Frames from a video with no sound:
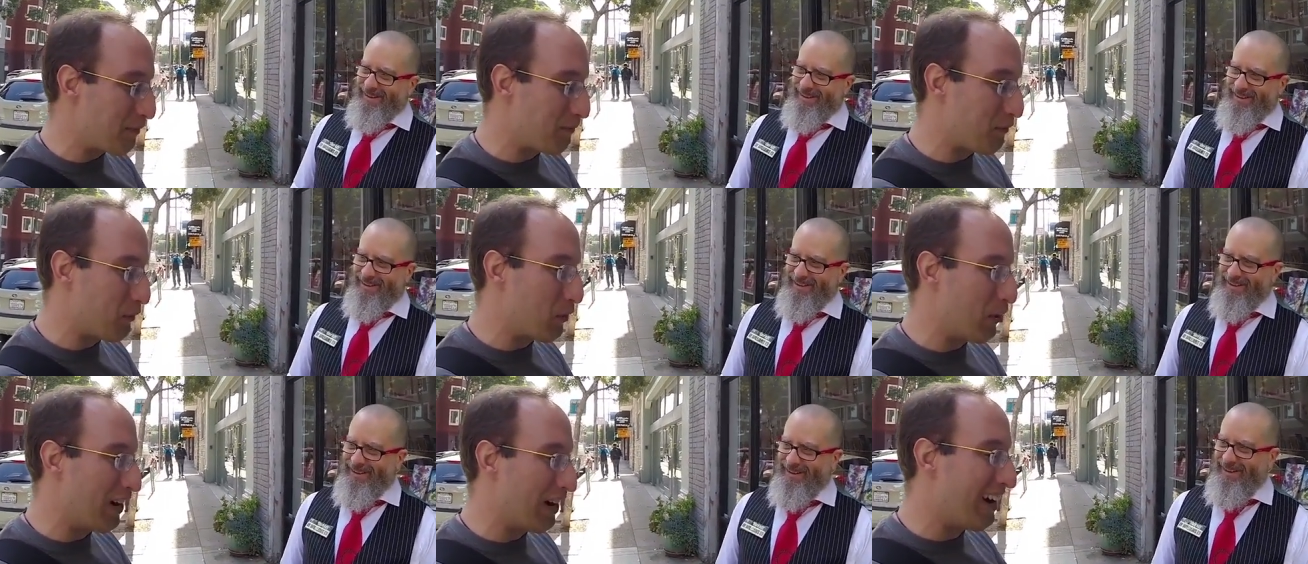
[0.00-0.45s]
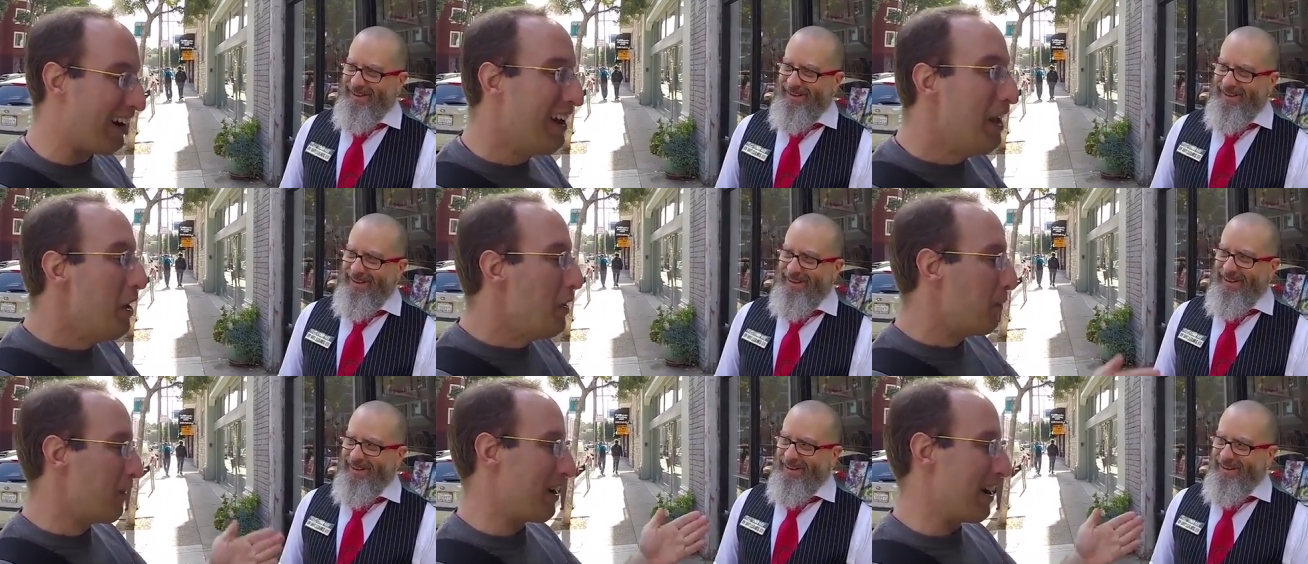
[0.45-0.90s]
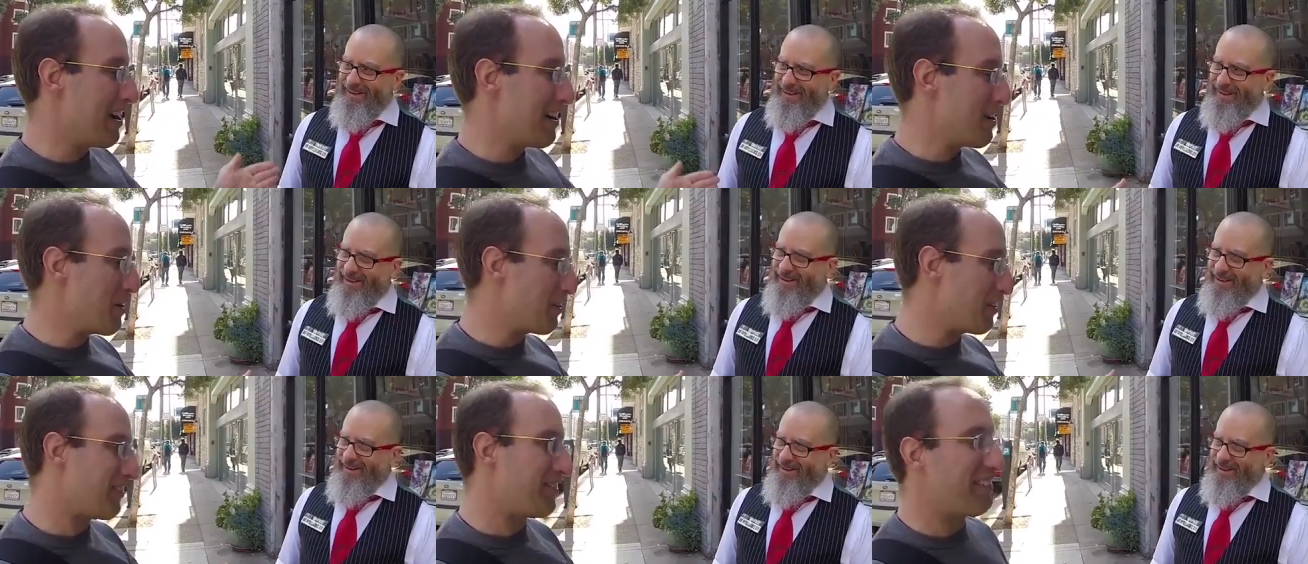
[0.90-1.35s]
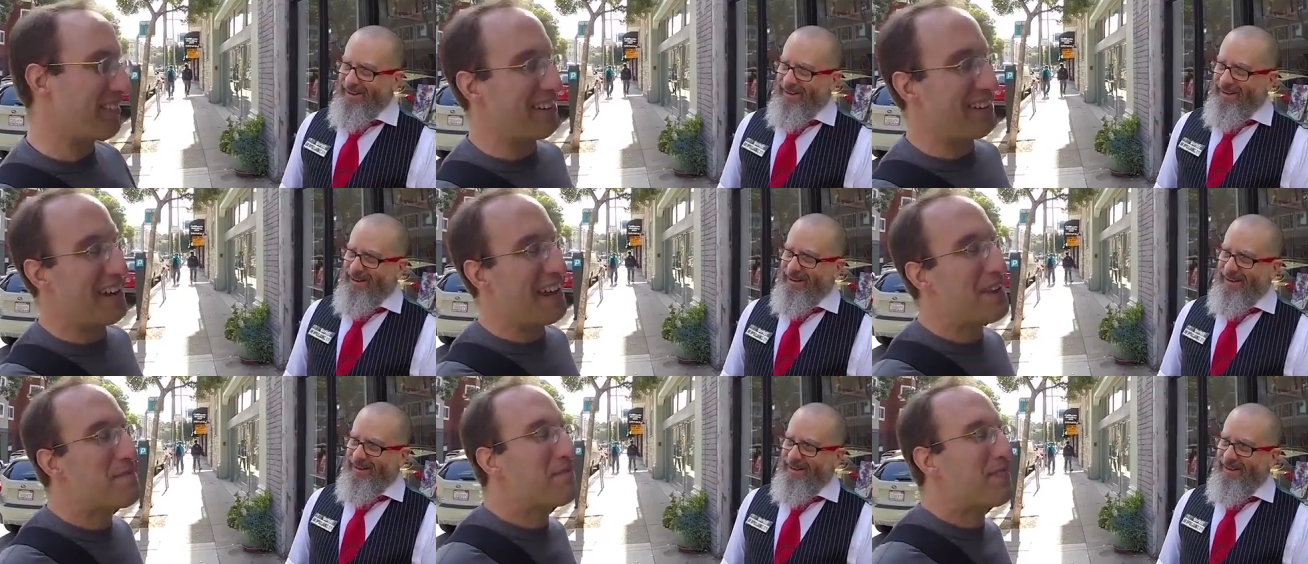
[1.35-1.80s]
Speaker 1: right before when I noticed your
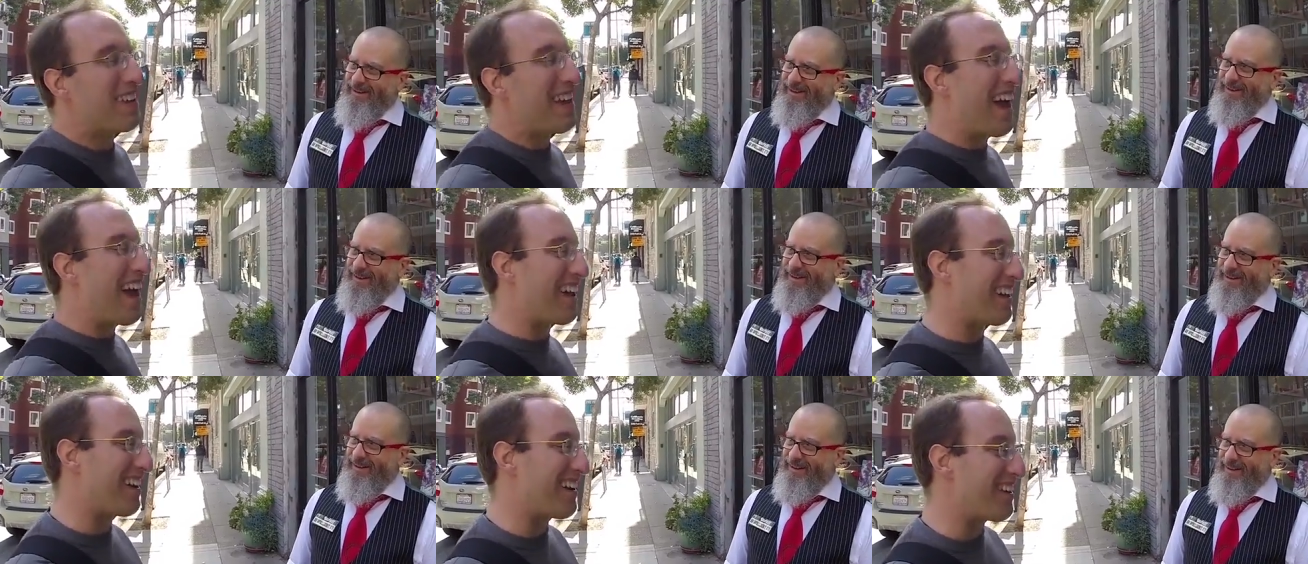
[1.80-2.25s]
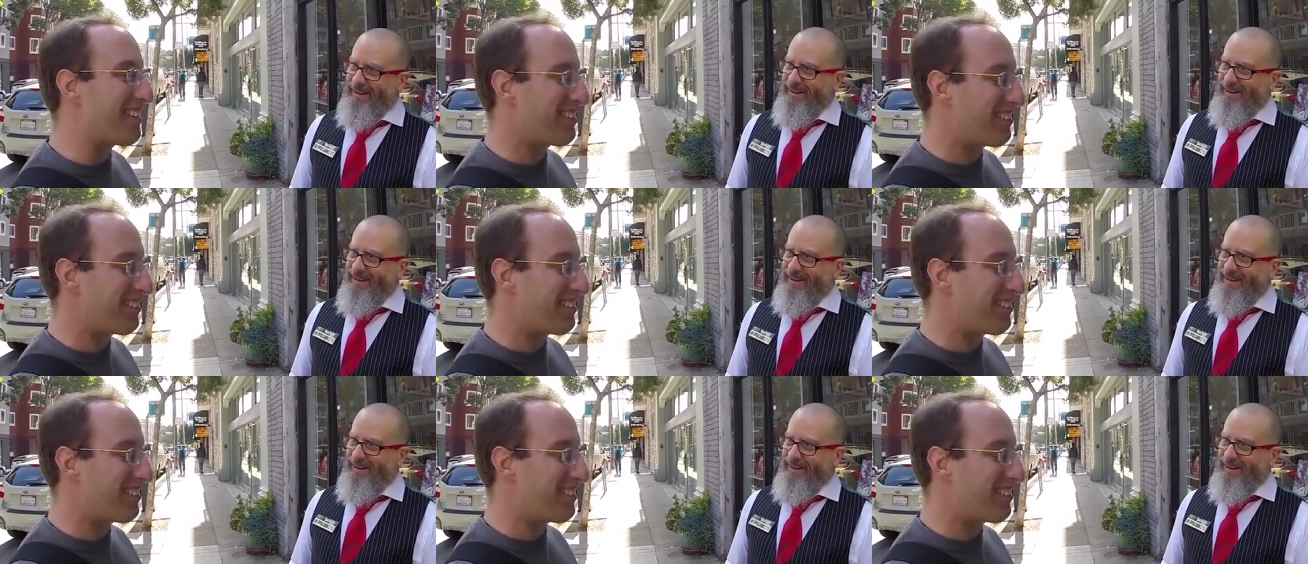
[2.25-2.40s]
name tag, and I